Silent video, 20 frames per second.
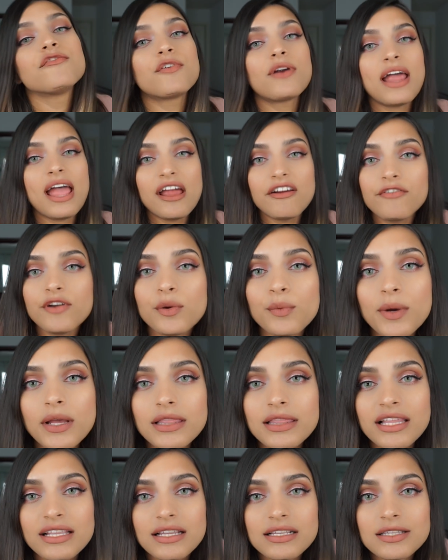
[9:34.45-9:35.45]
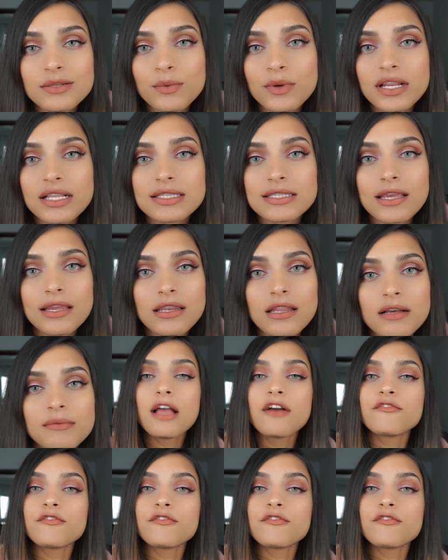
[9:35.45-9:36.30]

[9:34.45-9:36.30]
For everyone that doesn't want to sign up,